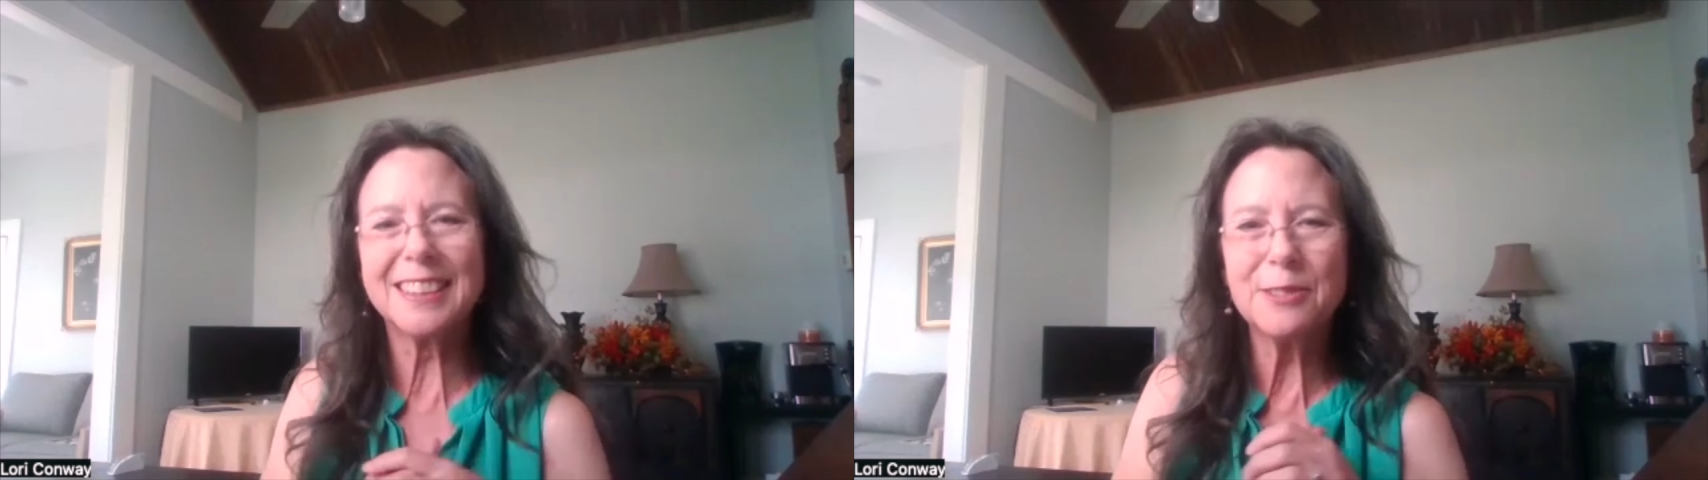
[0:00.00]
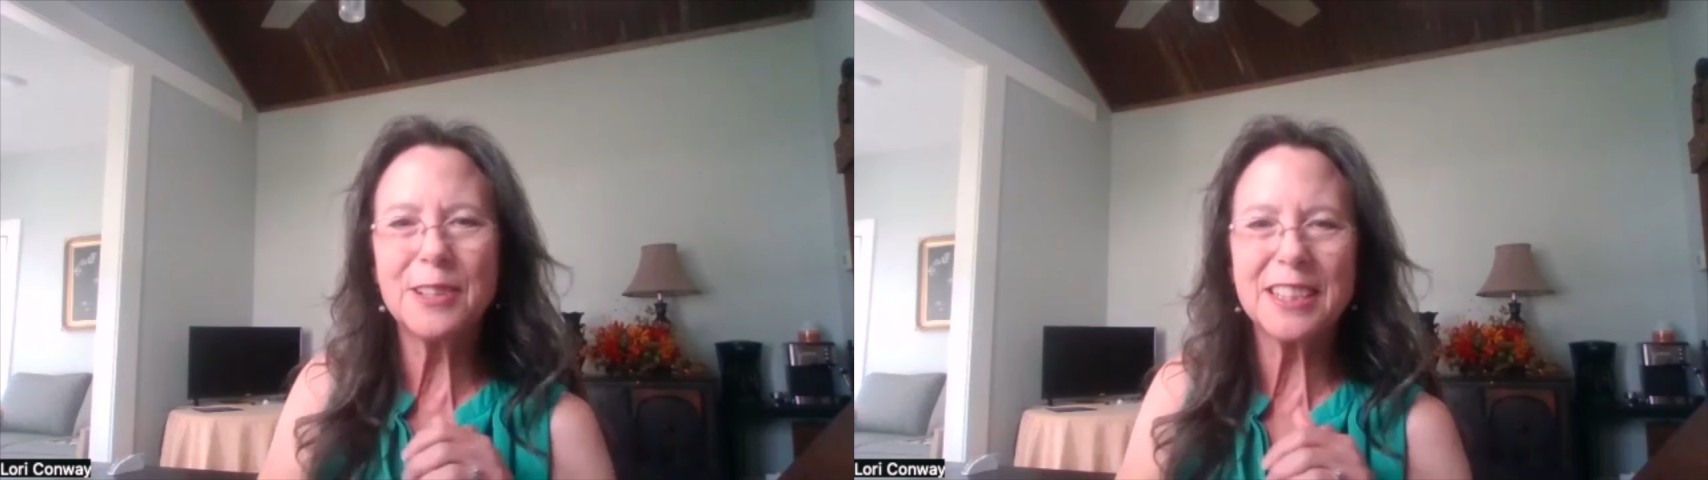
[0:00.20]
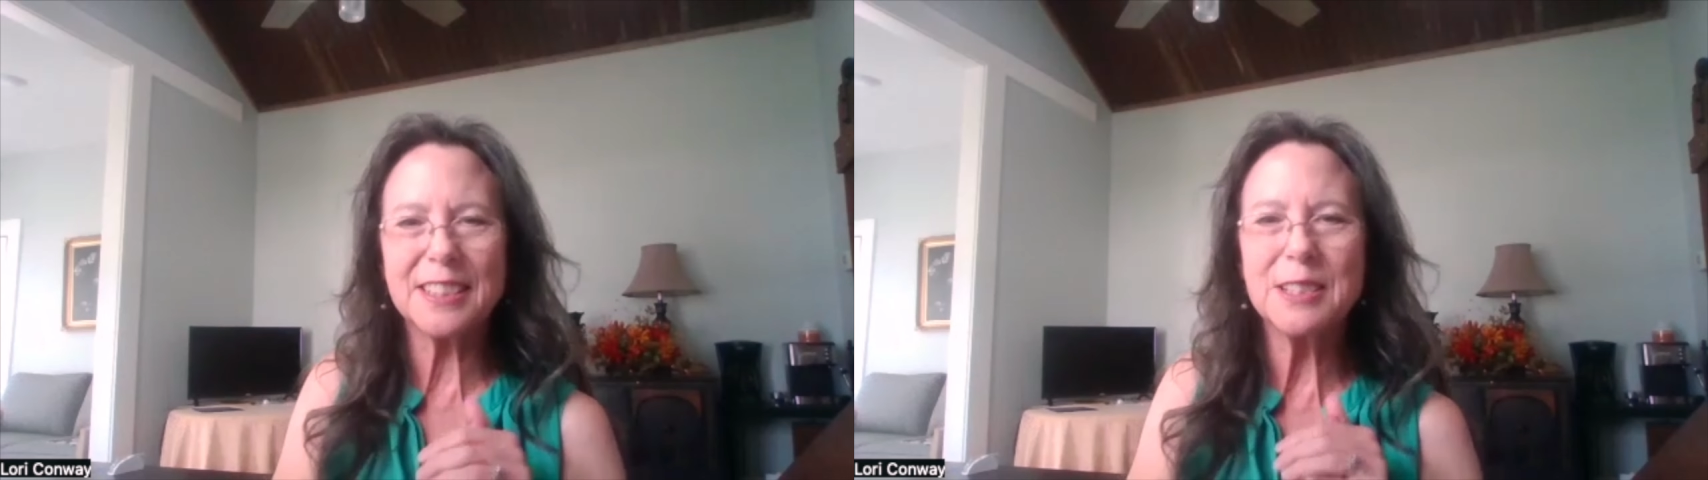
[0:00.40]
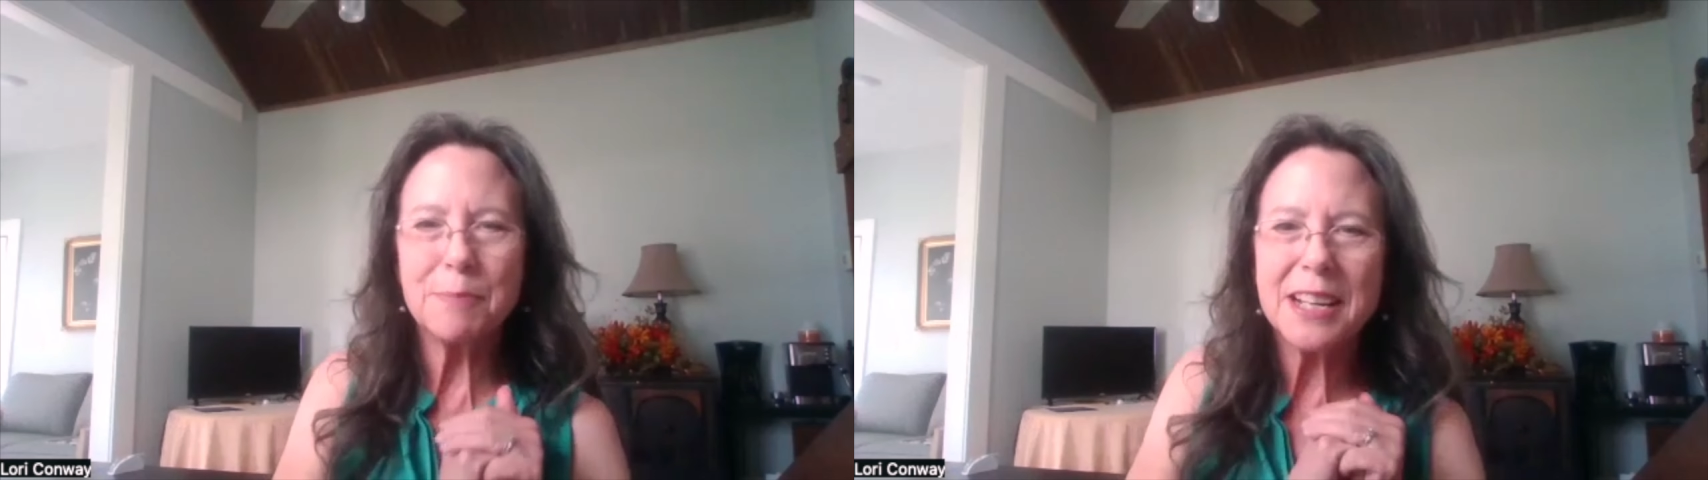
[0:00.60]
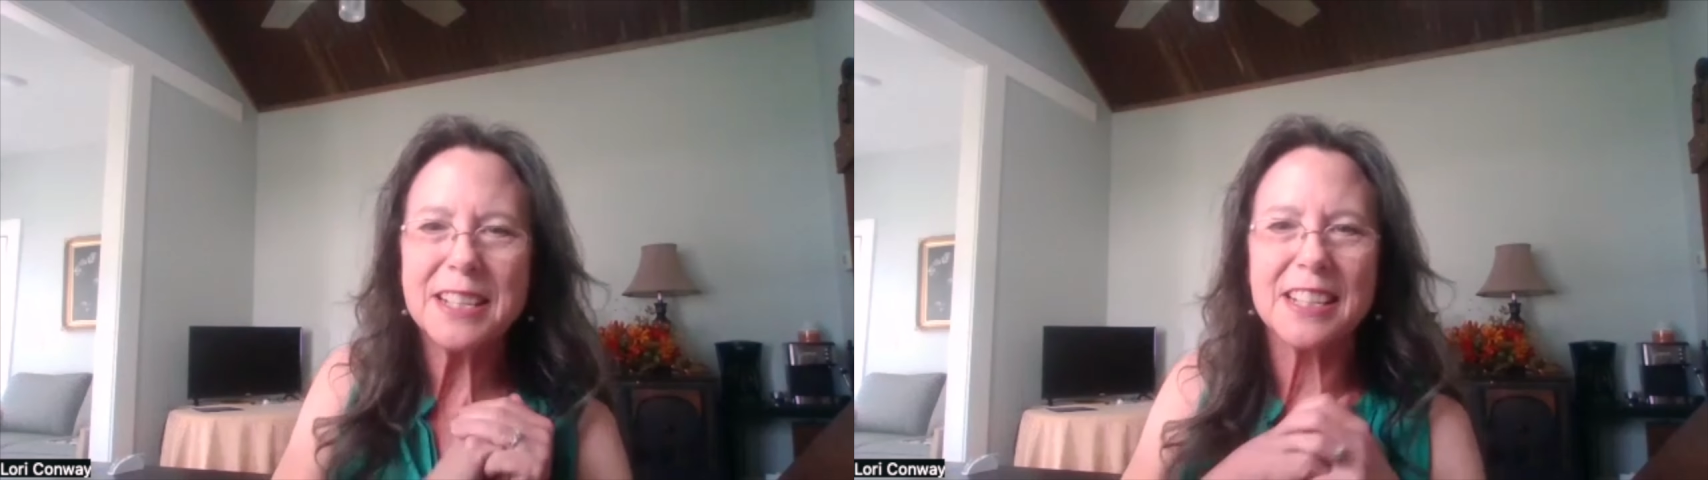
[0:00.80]
within the
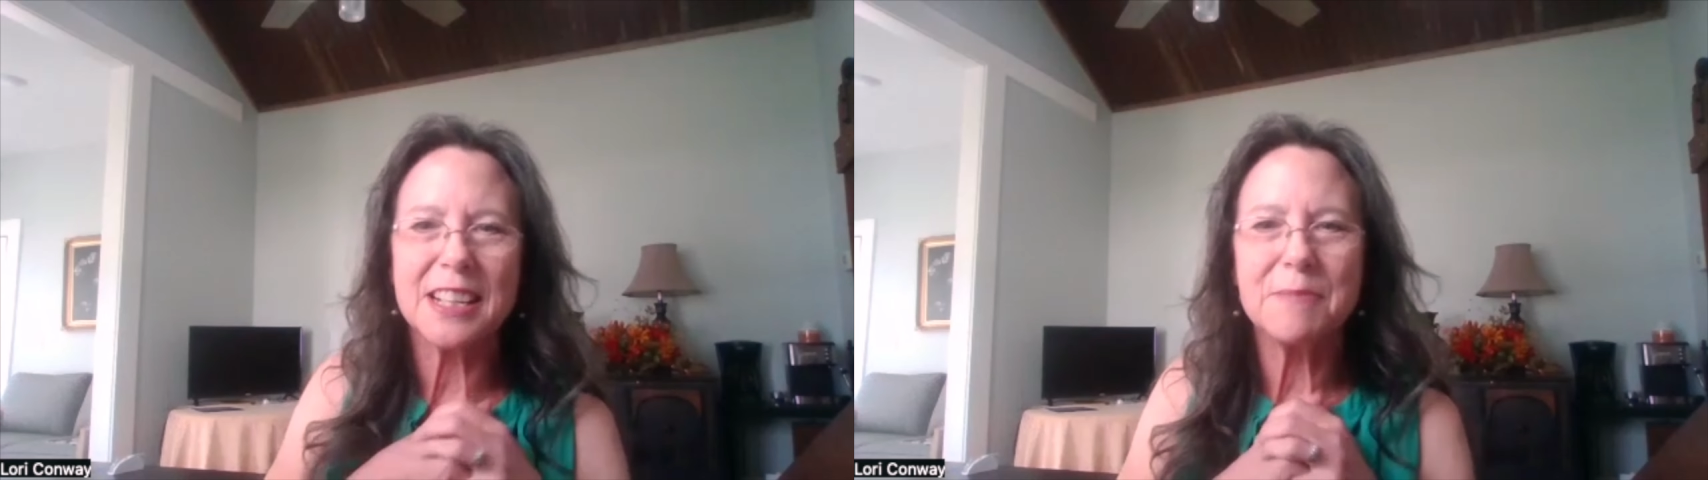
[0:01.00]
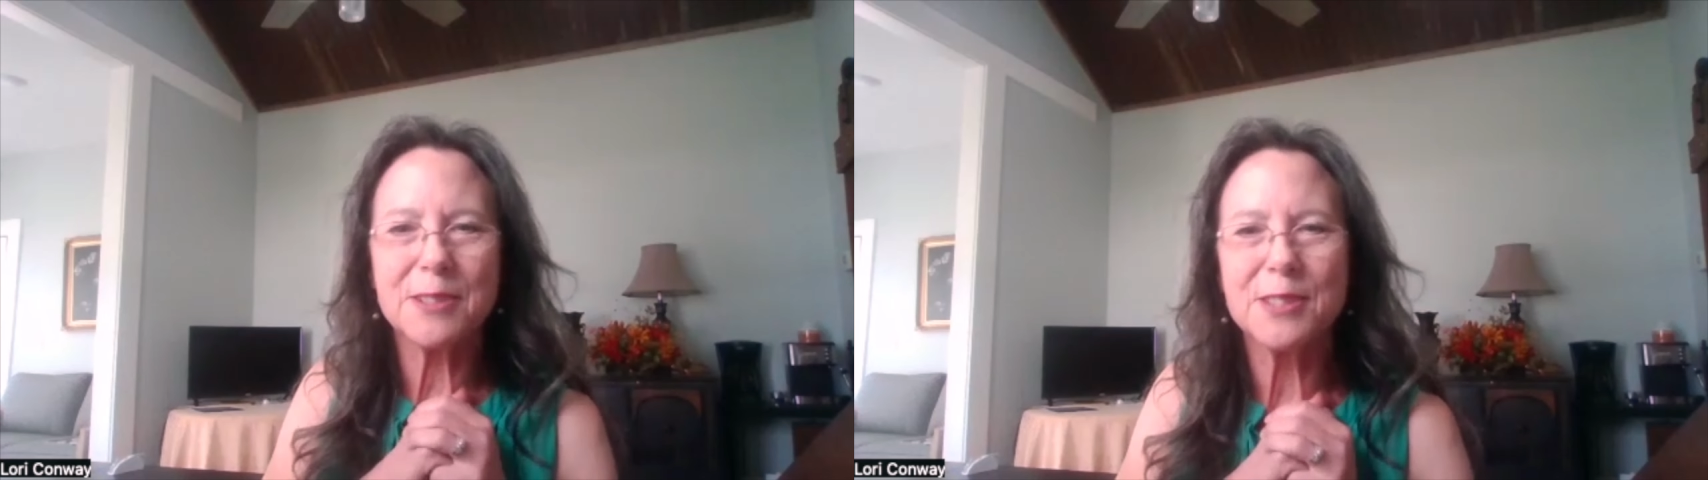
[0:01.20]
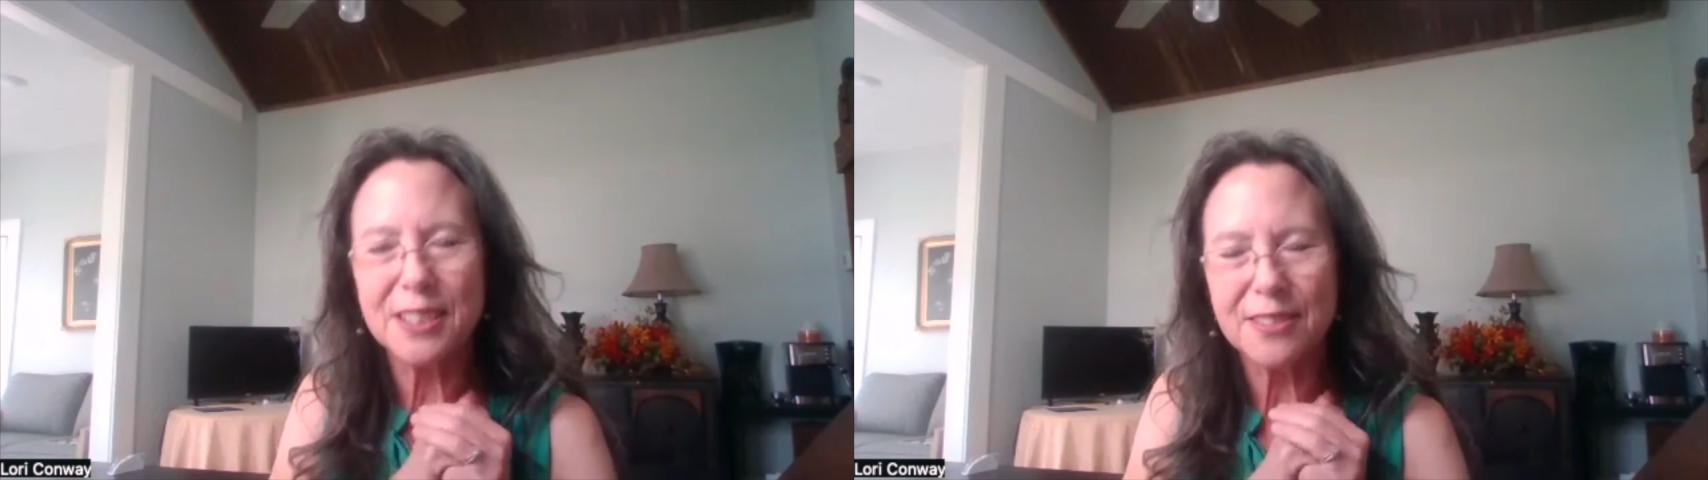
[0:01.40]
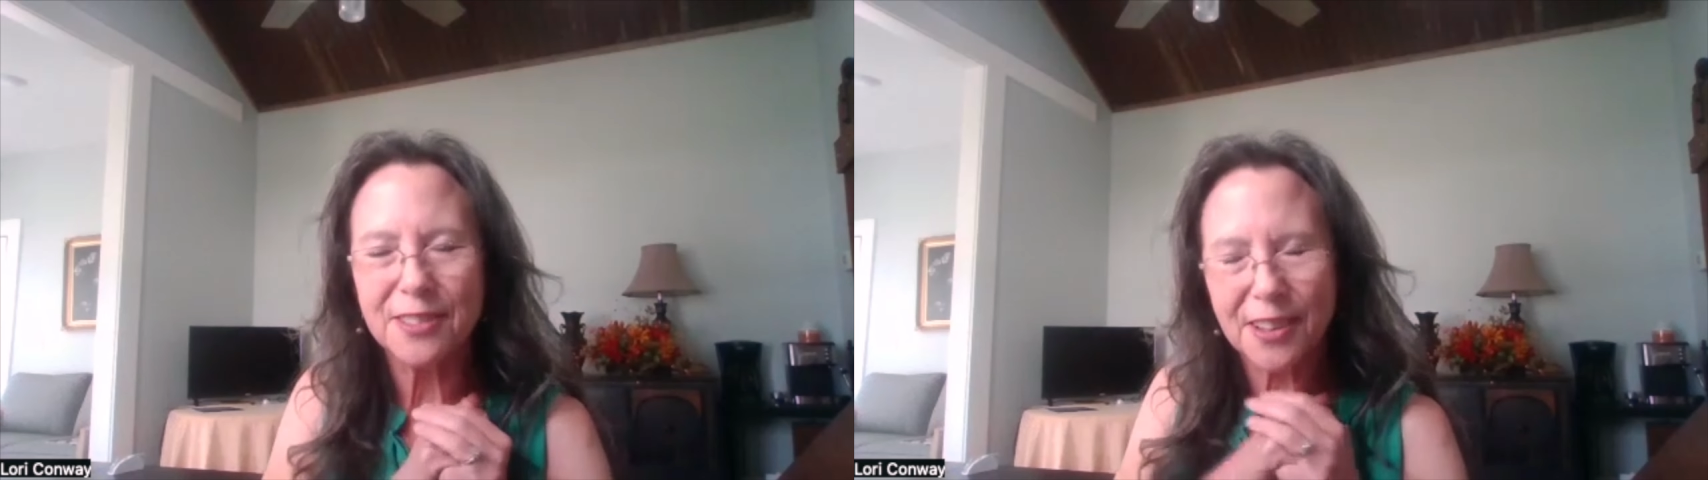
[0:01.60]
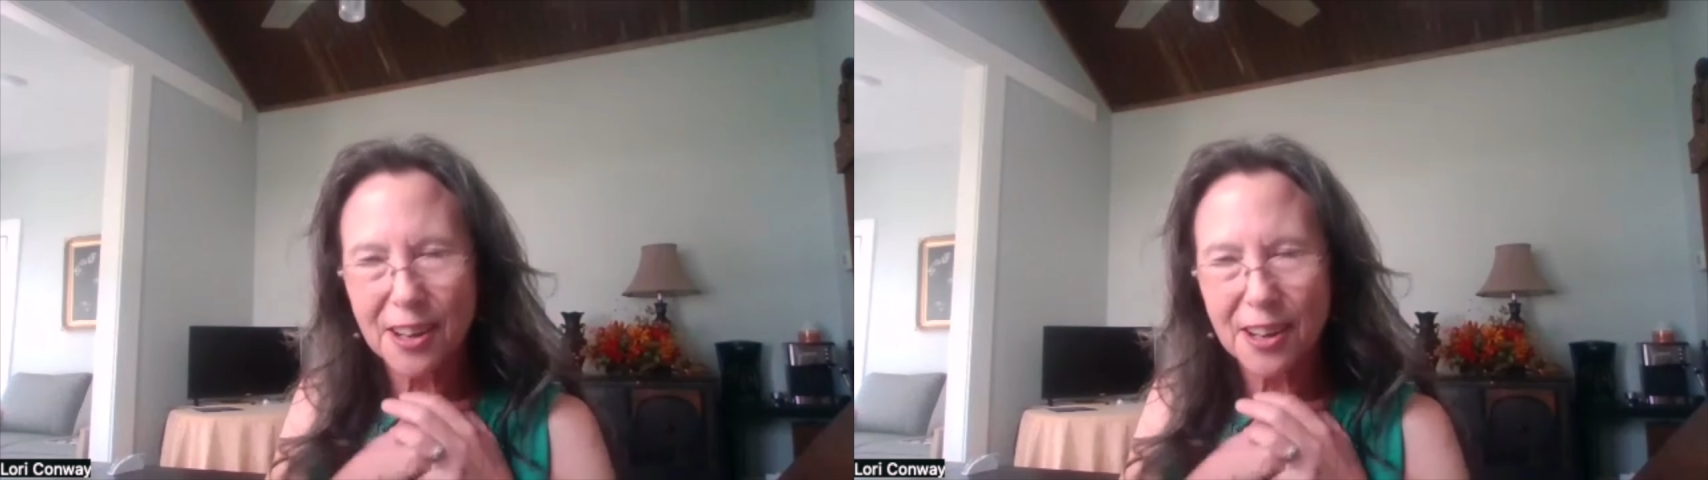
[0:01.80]
budget of most of